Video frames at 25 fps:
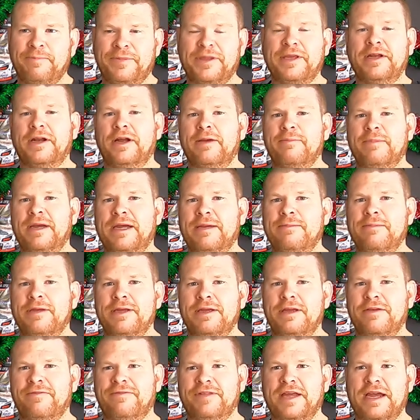you know,
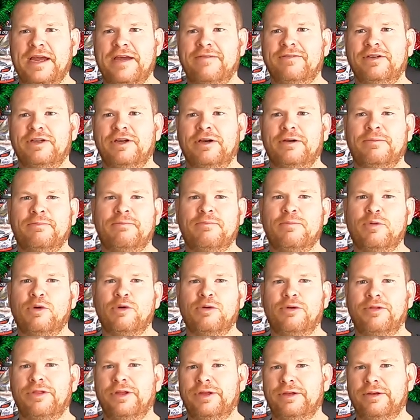maybe if they haven't got
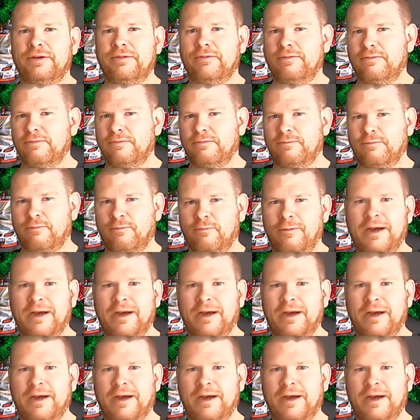more than